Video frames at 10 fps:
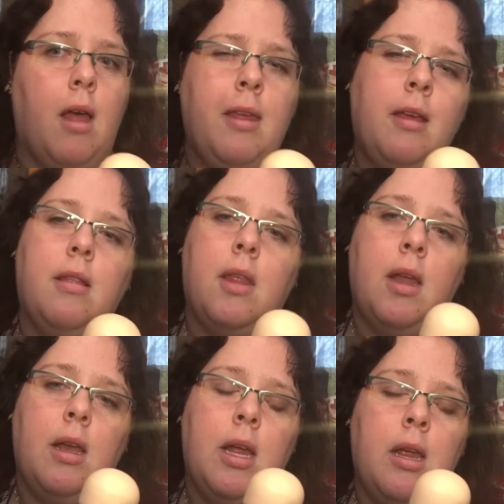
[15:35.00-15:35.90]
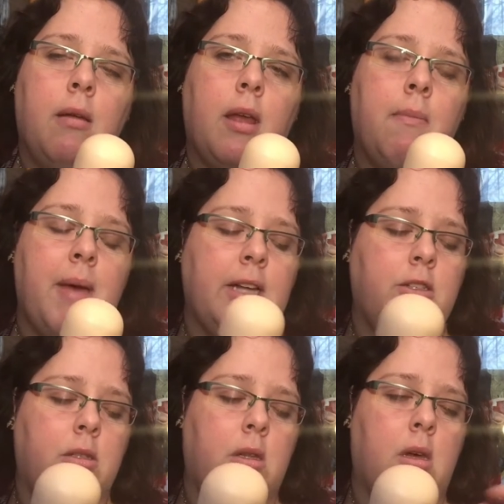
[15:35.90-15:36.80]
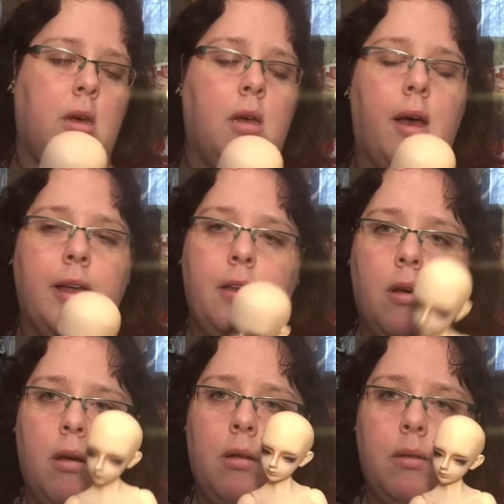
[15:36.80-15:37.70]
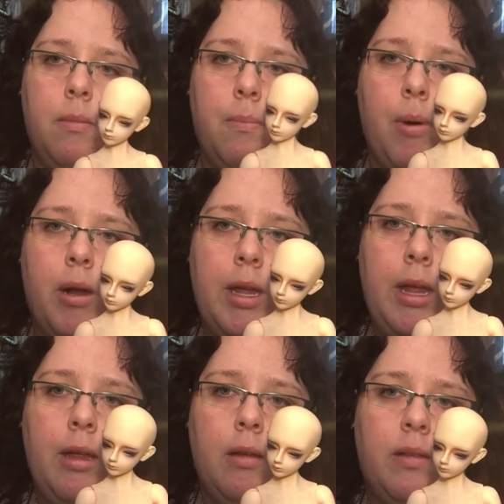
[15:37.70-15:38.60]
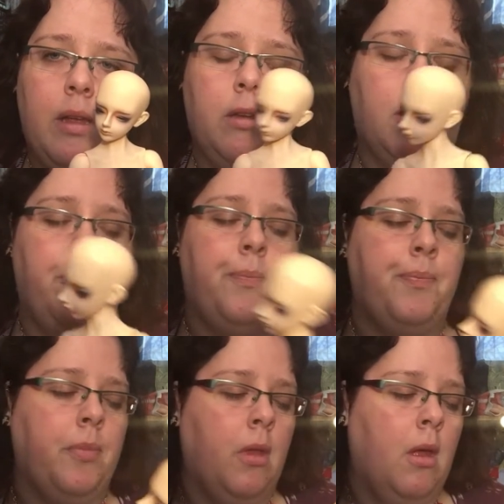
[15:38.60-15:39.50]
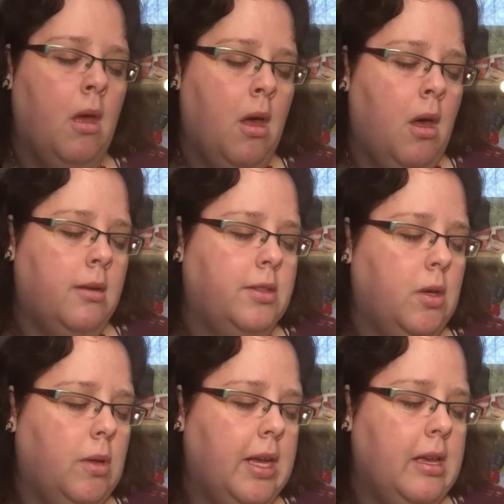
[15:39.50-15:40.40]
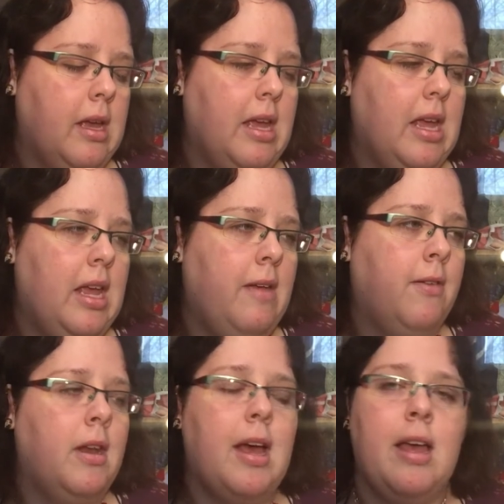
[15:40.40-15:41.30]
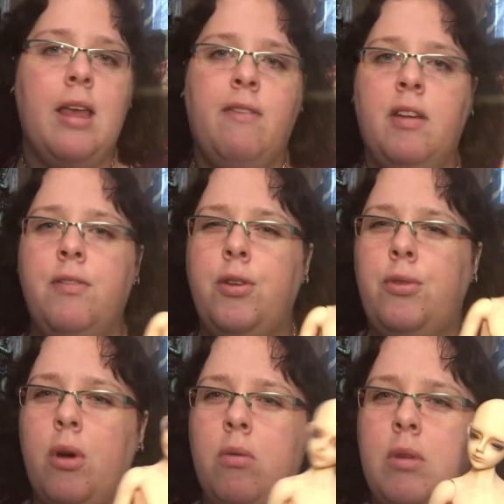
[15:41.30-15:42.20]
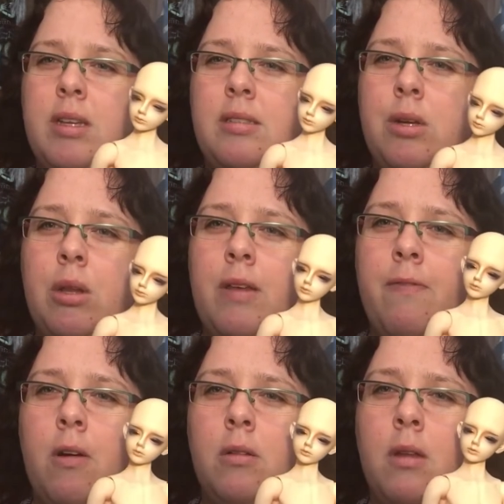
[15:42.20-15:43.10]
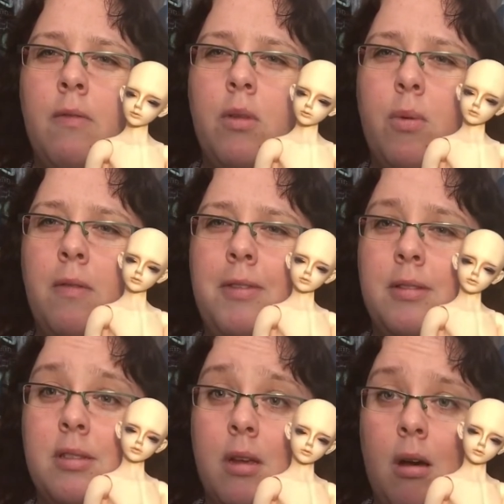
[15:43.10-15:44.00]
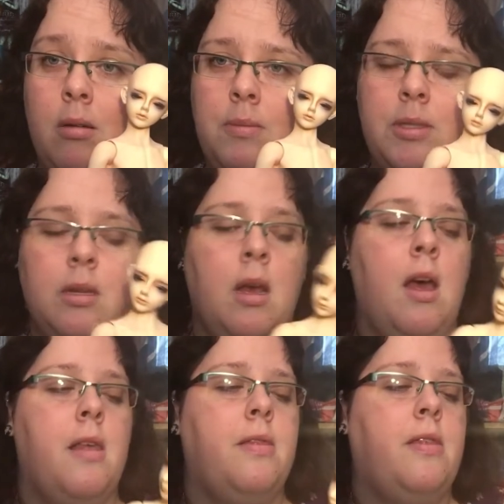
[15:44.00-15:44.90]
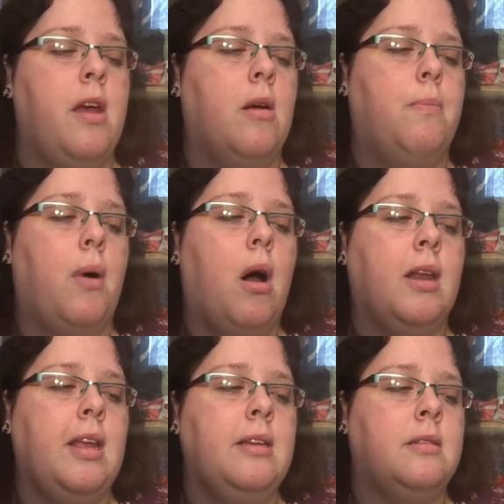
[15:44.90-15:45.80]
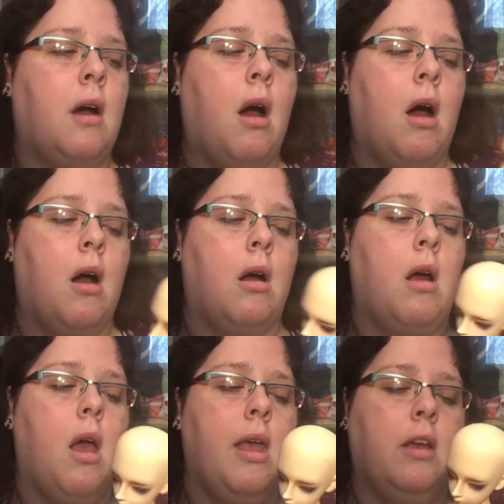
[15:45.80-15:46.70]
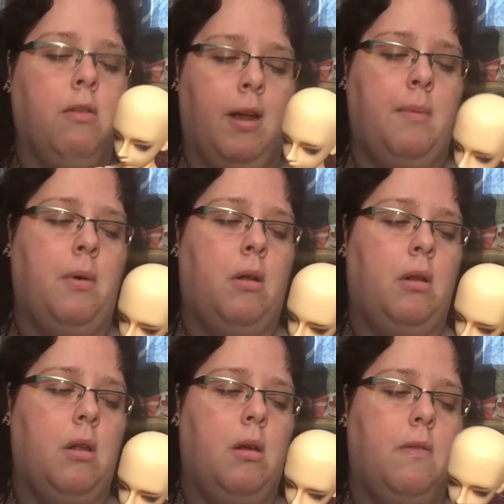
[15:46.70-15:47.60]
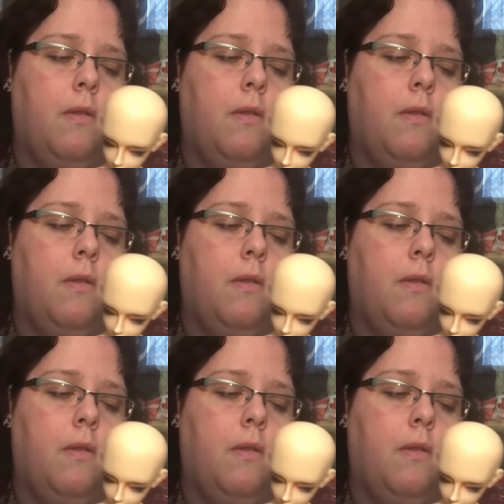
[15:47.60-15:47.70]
I think that it can match the Akagidoll body skin tone. So like even if you don't necessarily fall in love with one of the sculpts, their bodies are incredible